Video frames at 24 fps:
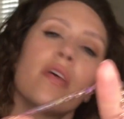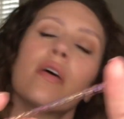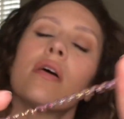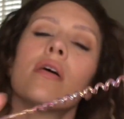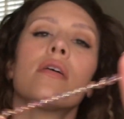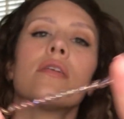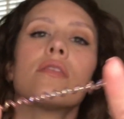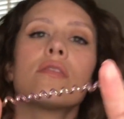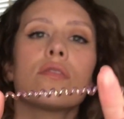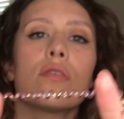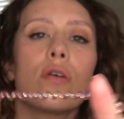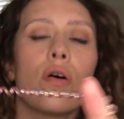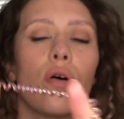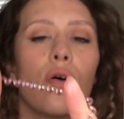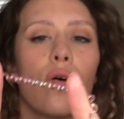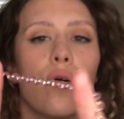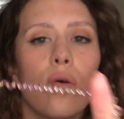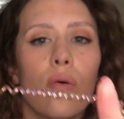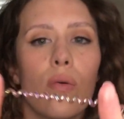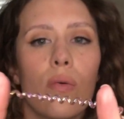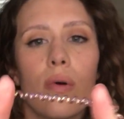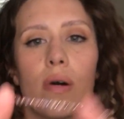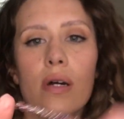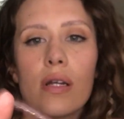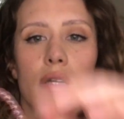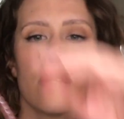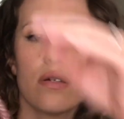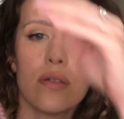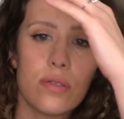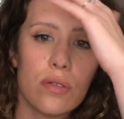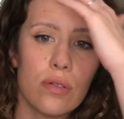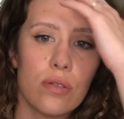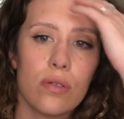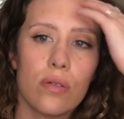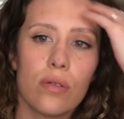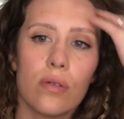So what I'll
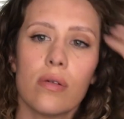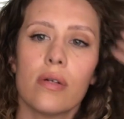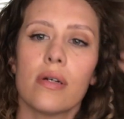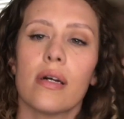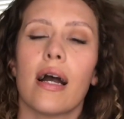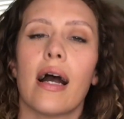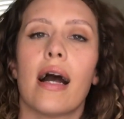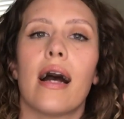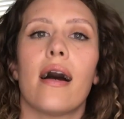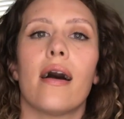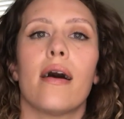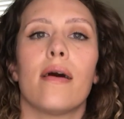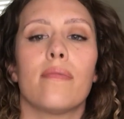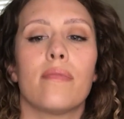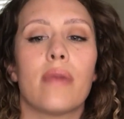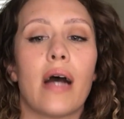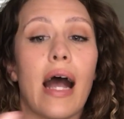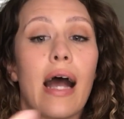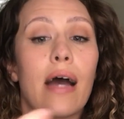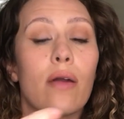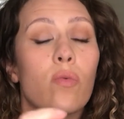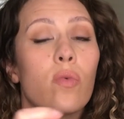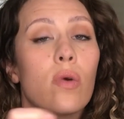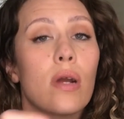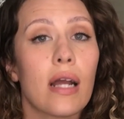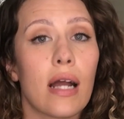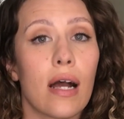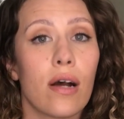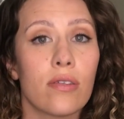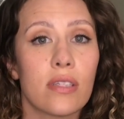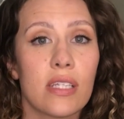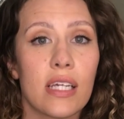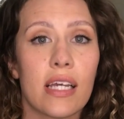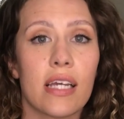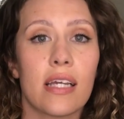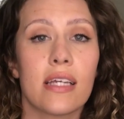do on workout
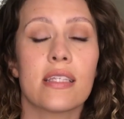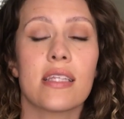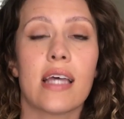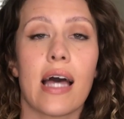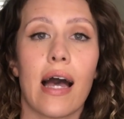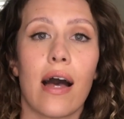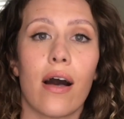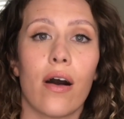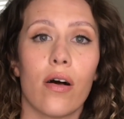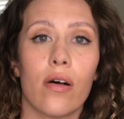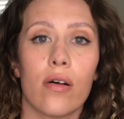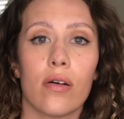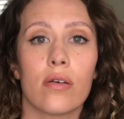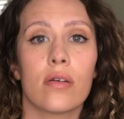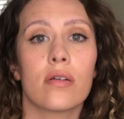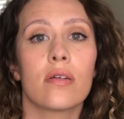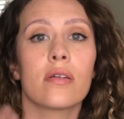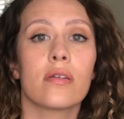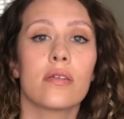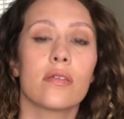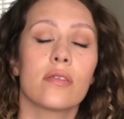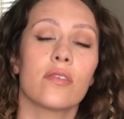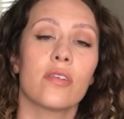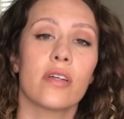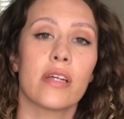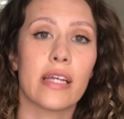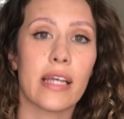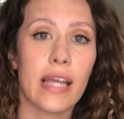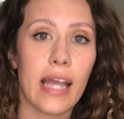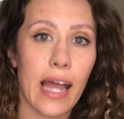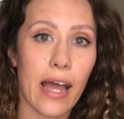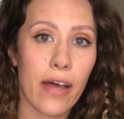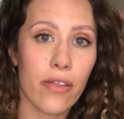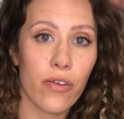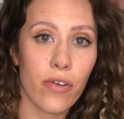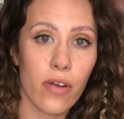days, I'll
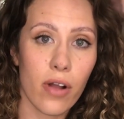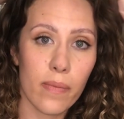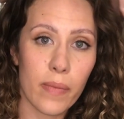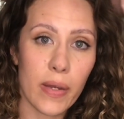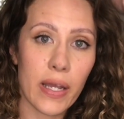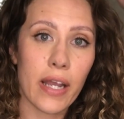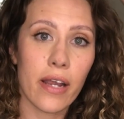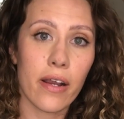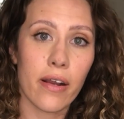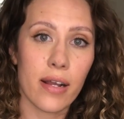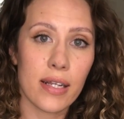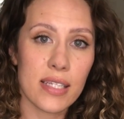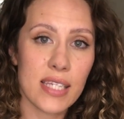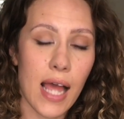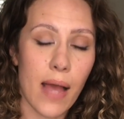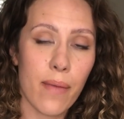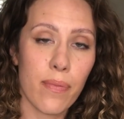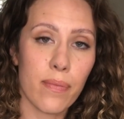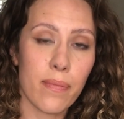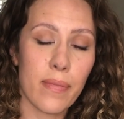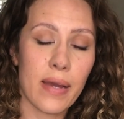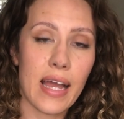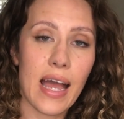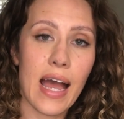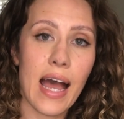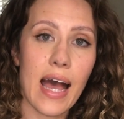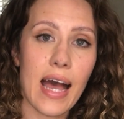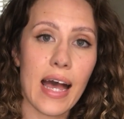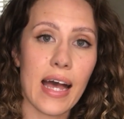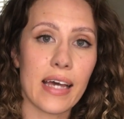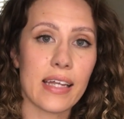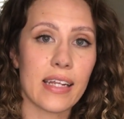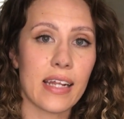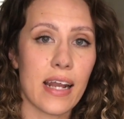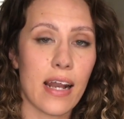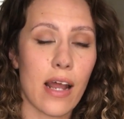gather all my hair on top of my head
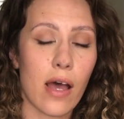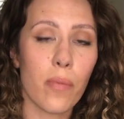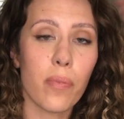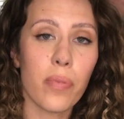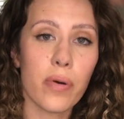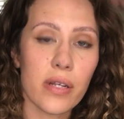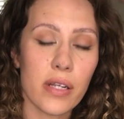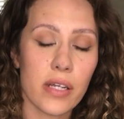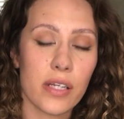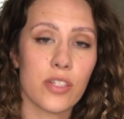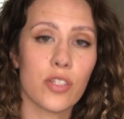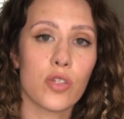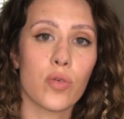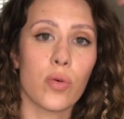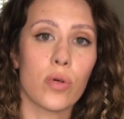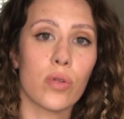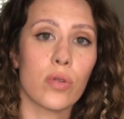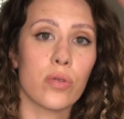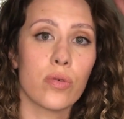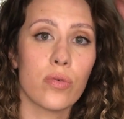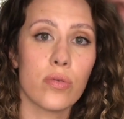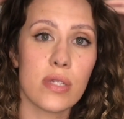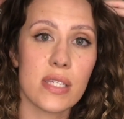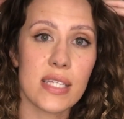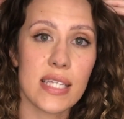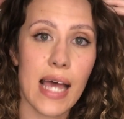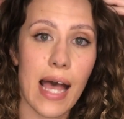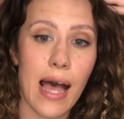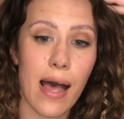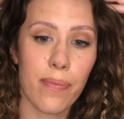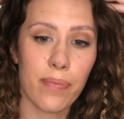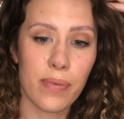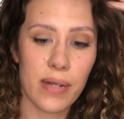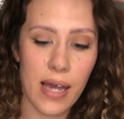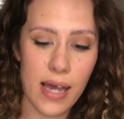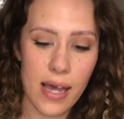and I'll put it into a loose top
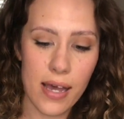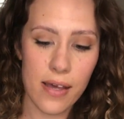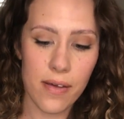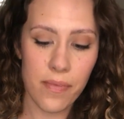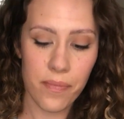knot.